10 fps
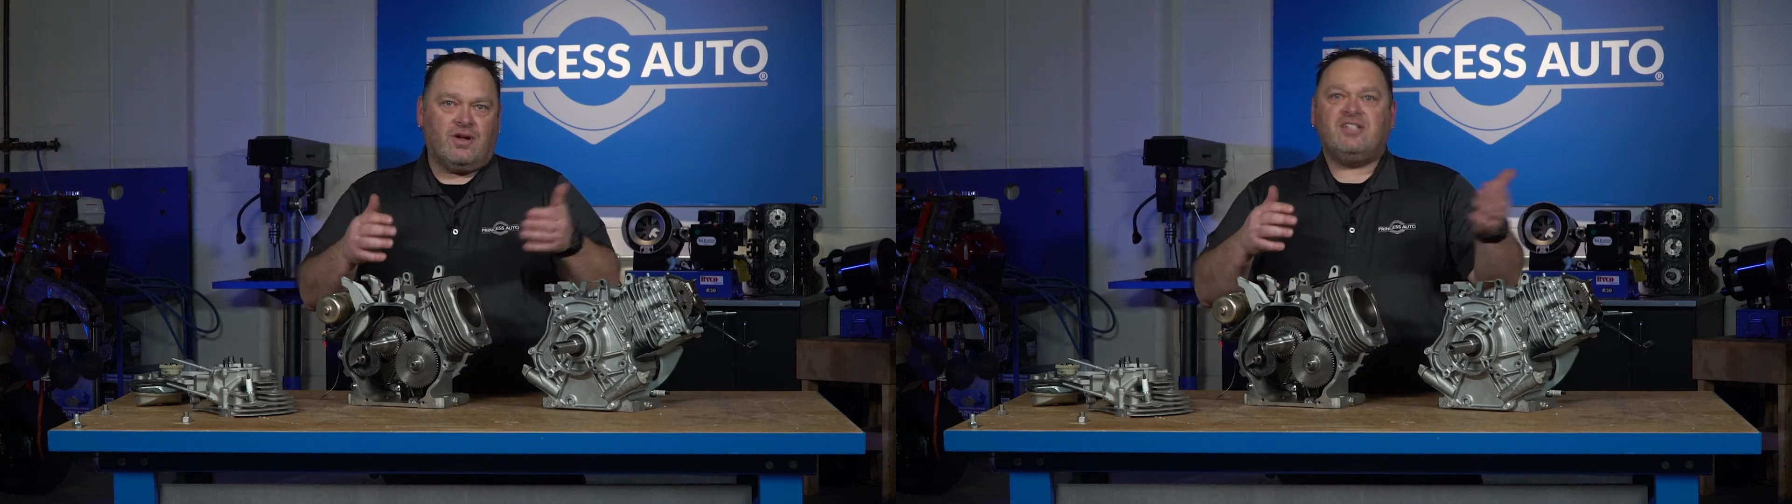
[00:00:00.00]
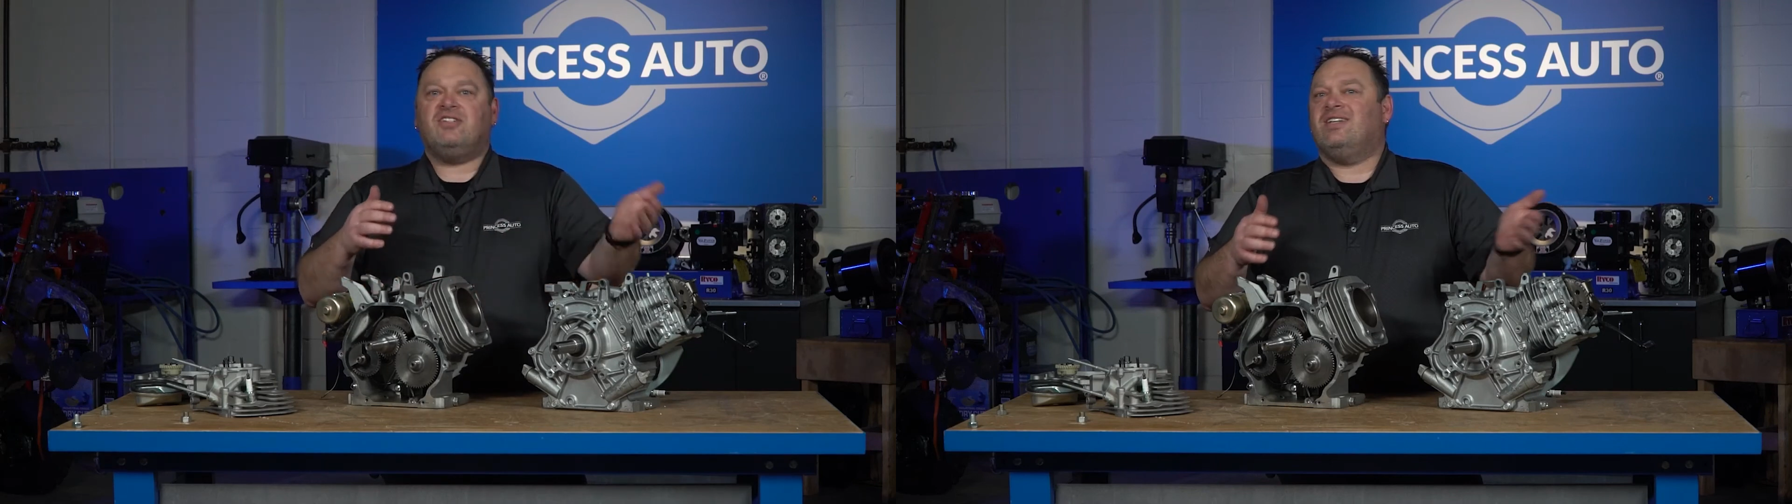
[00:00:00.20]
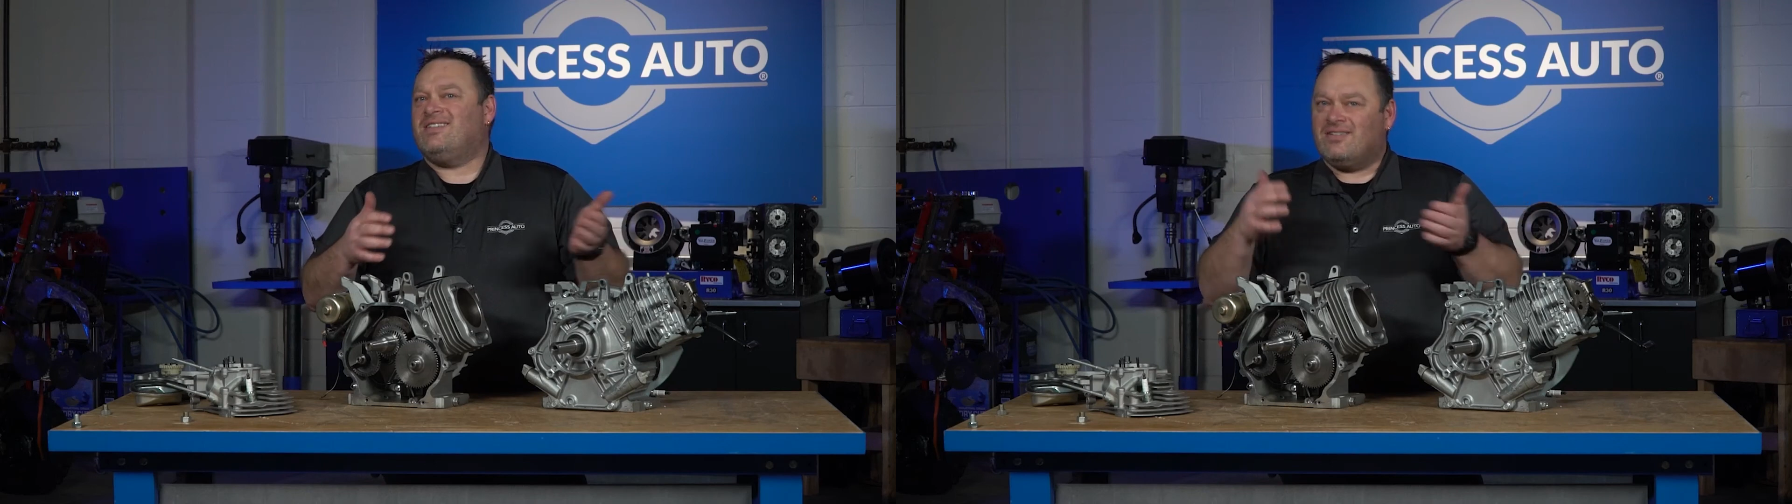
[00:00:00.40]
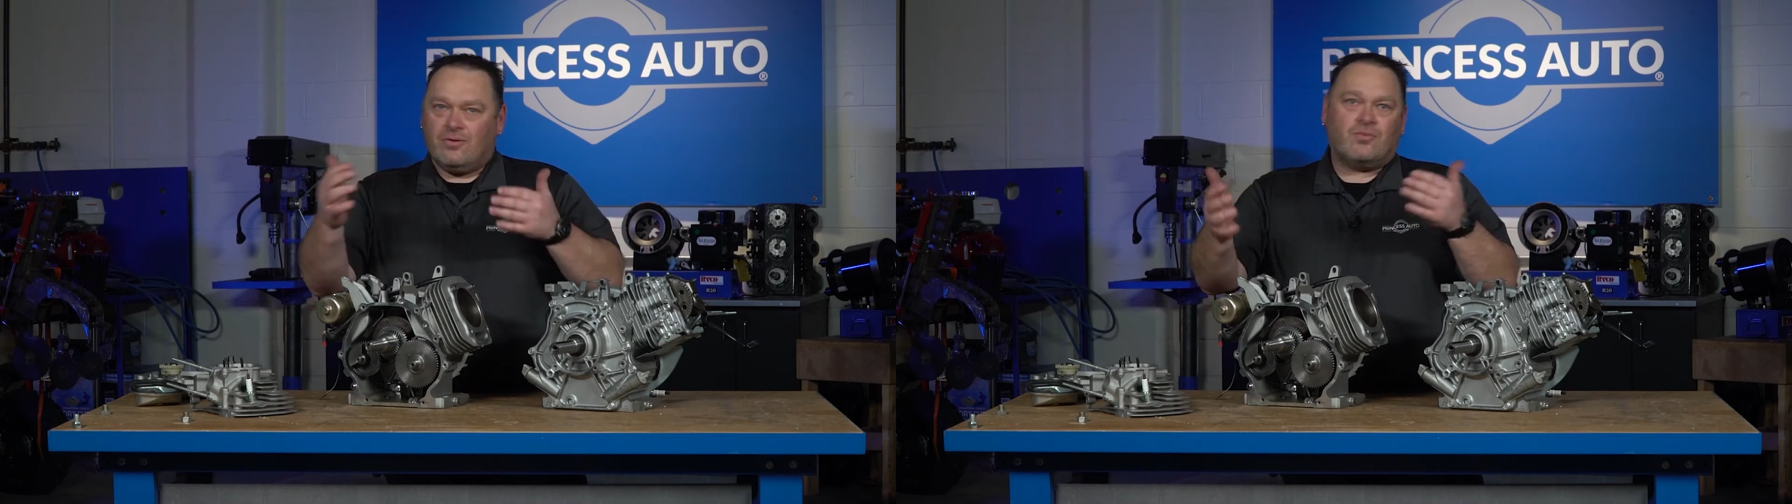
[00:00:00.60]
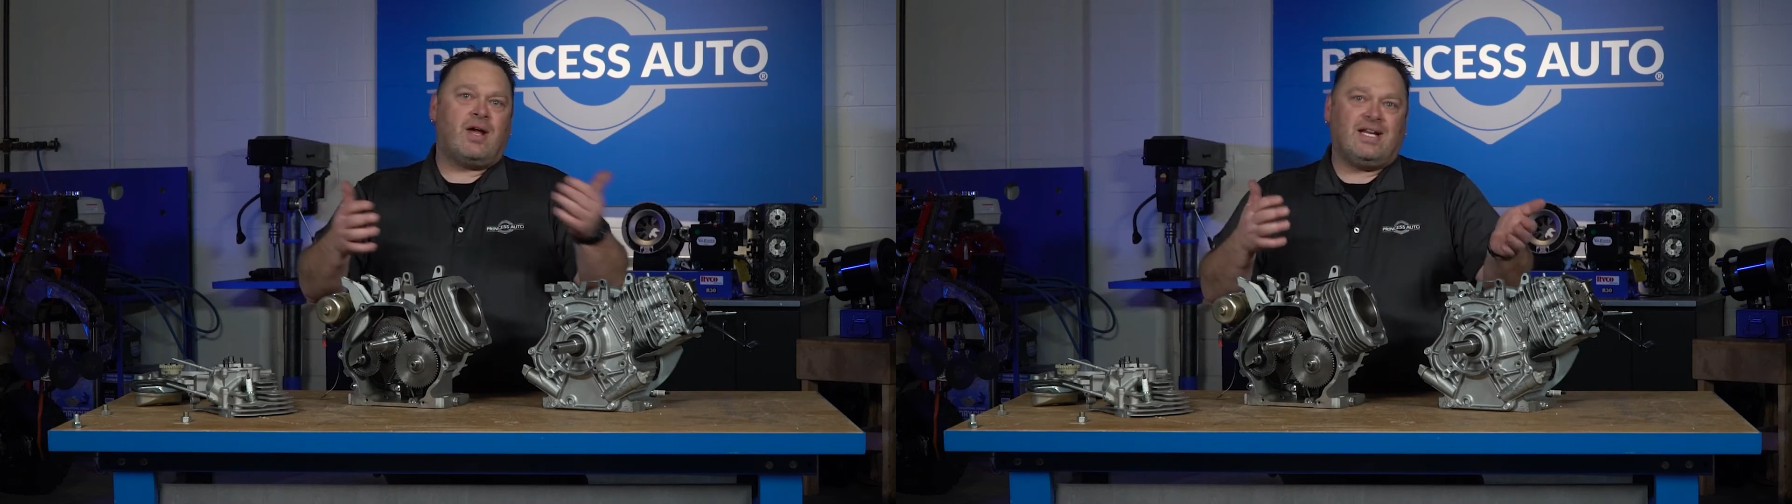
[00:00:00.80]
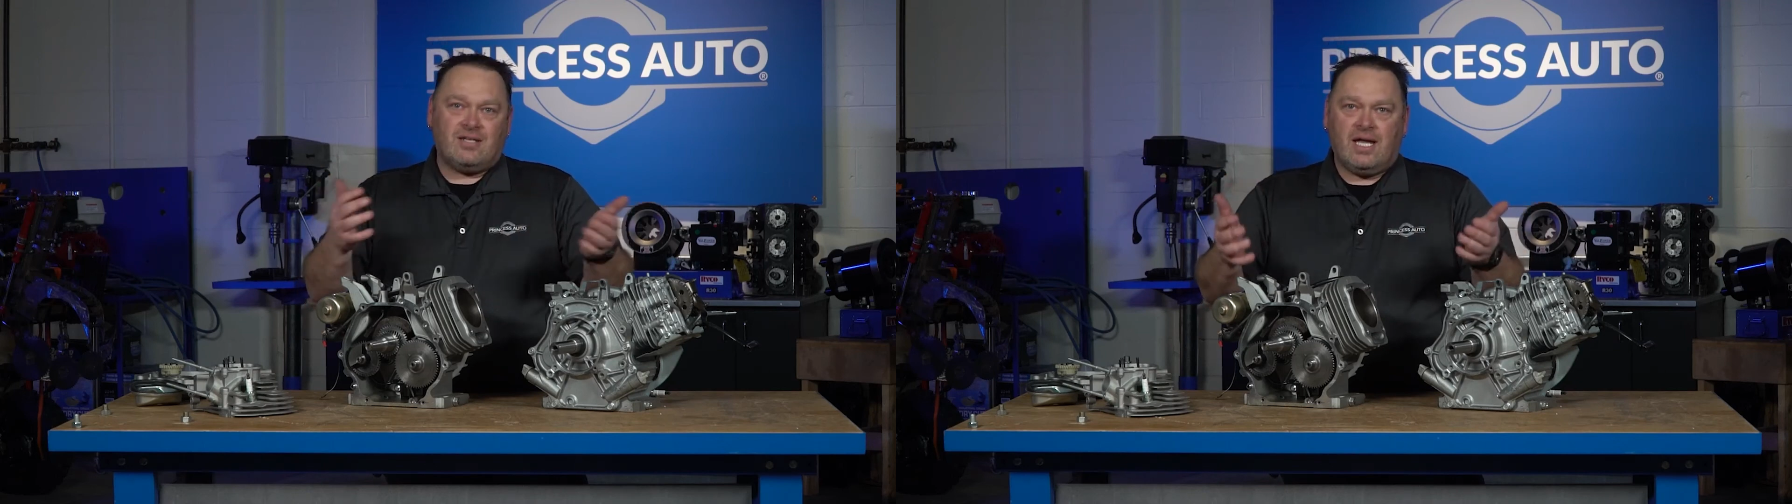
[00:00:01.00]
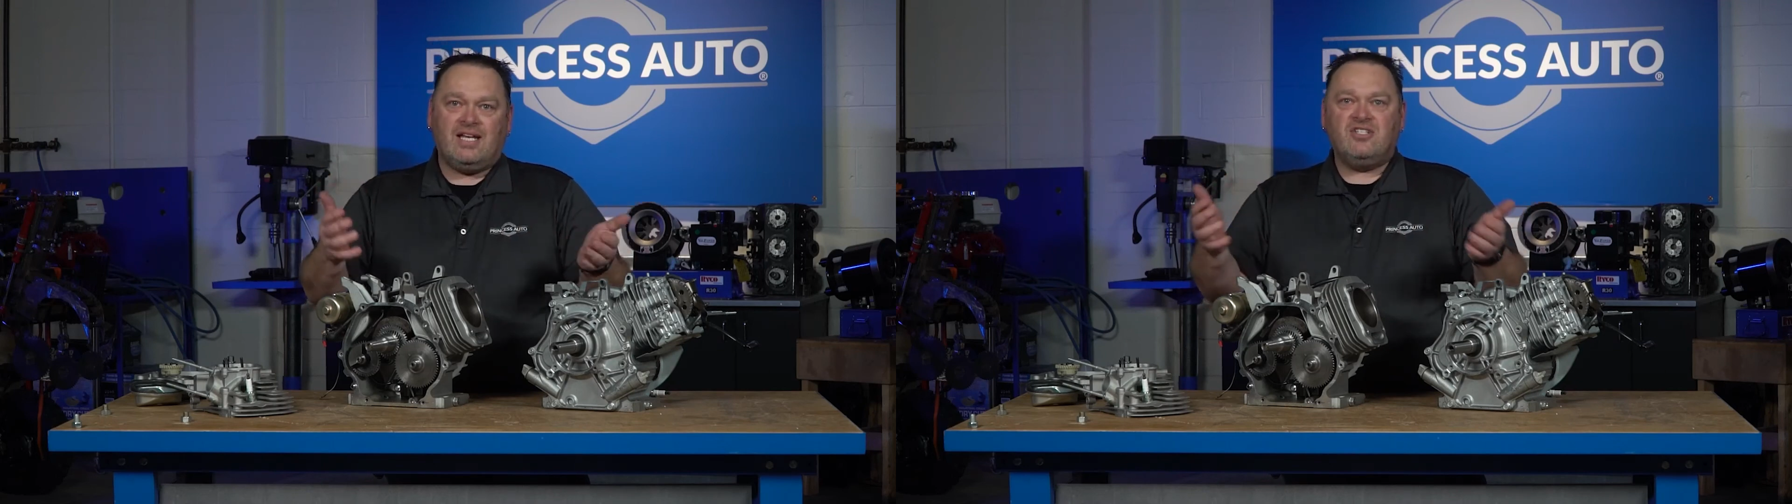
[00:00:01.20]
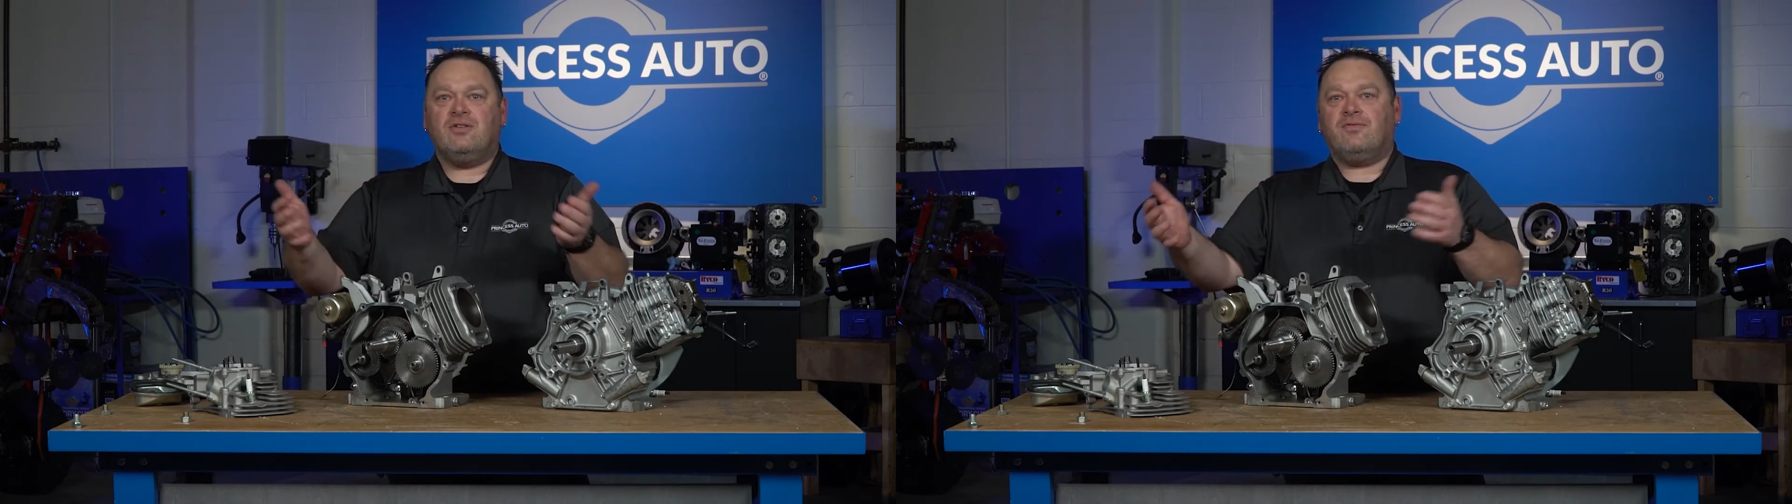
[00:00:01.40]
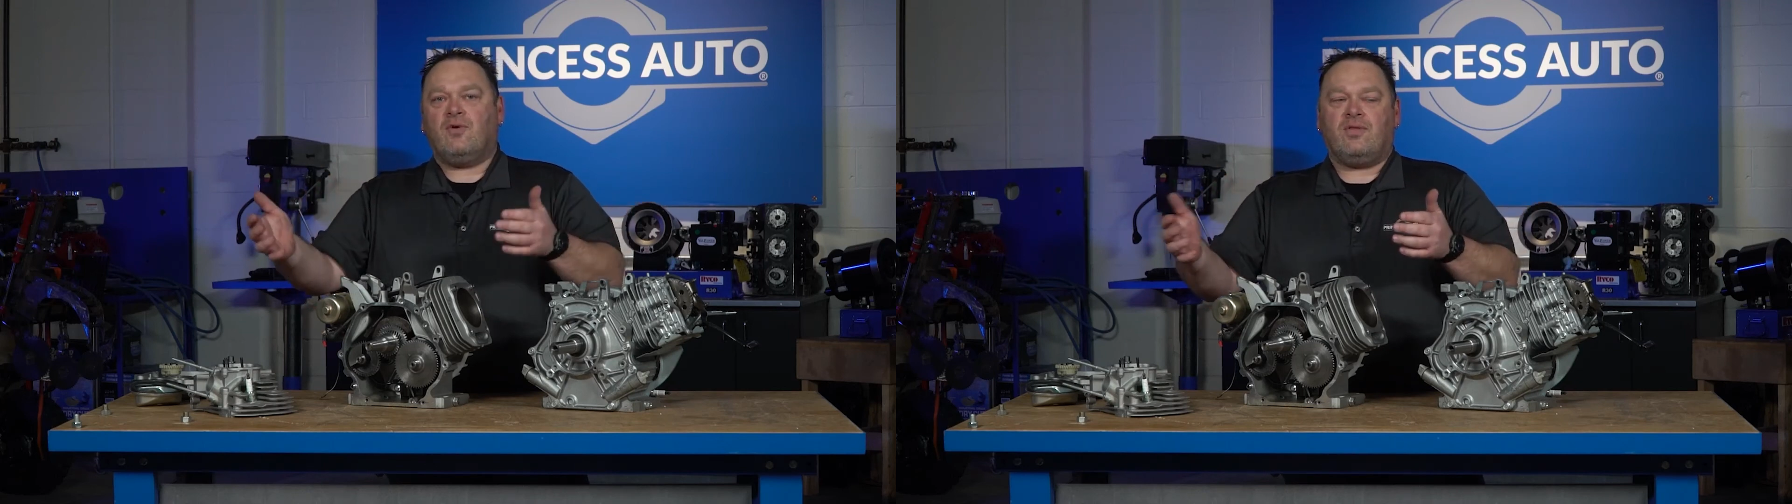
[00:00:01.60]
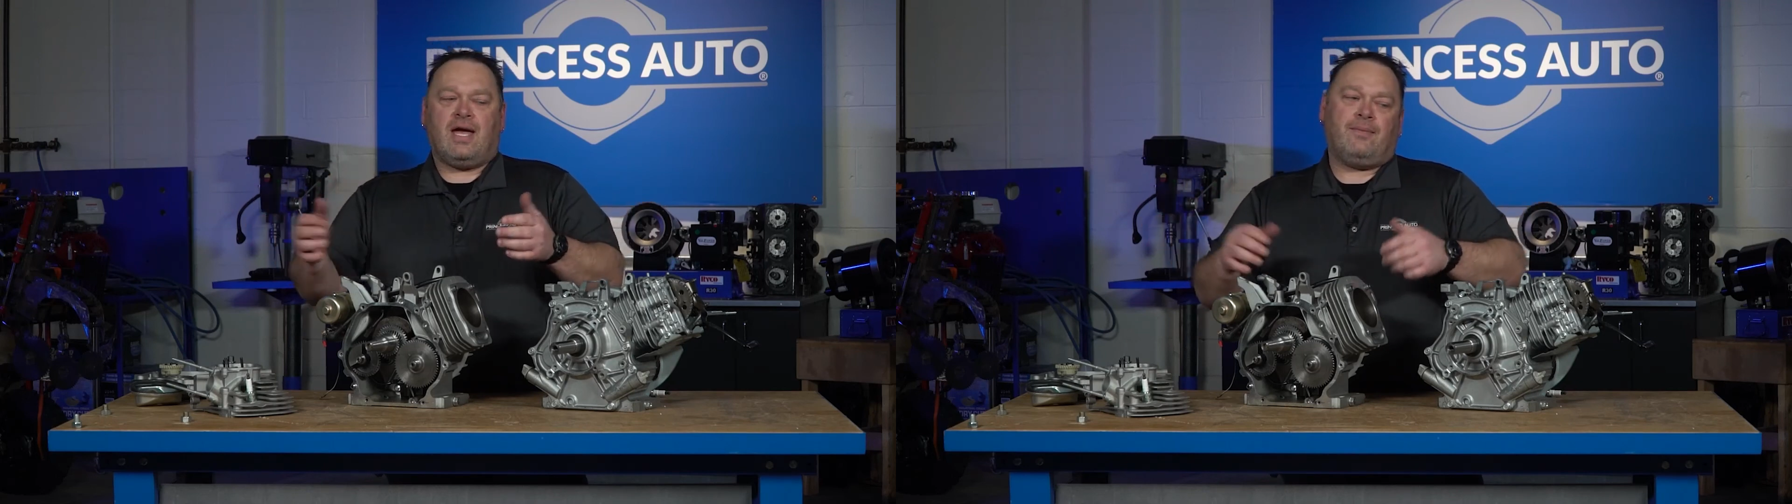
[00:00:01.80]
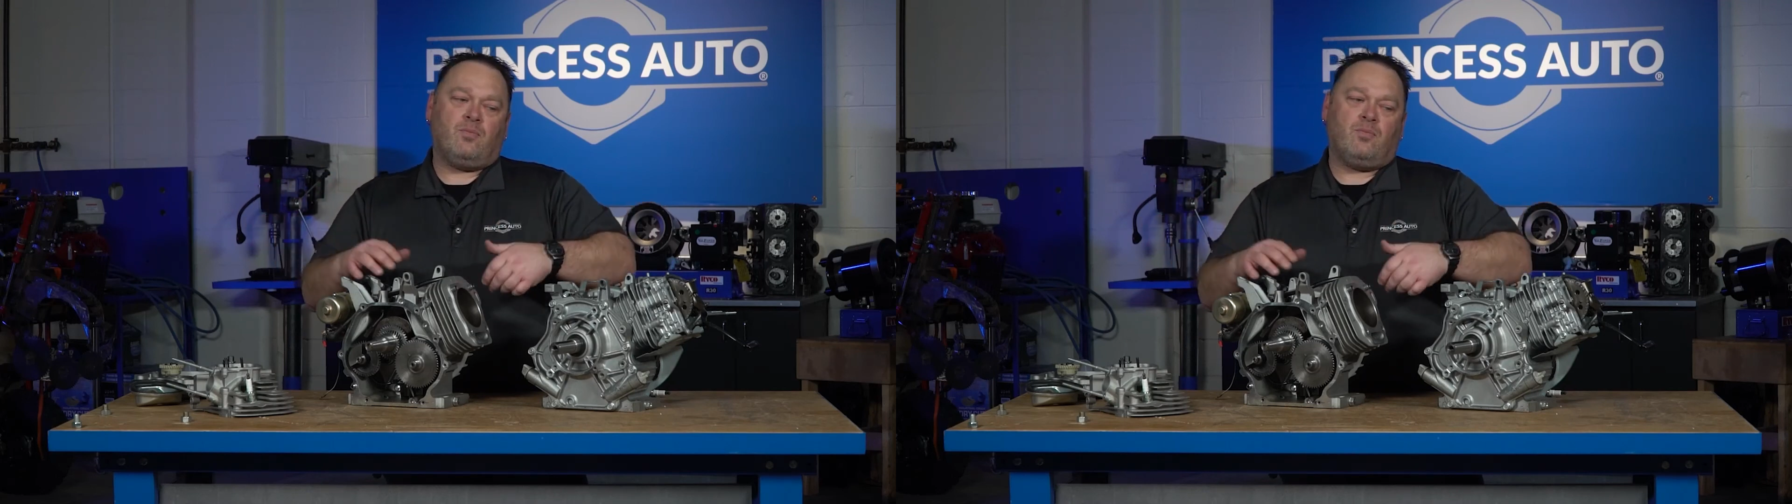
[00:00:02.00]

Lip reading: engine isn't the right engine for that.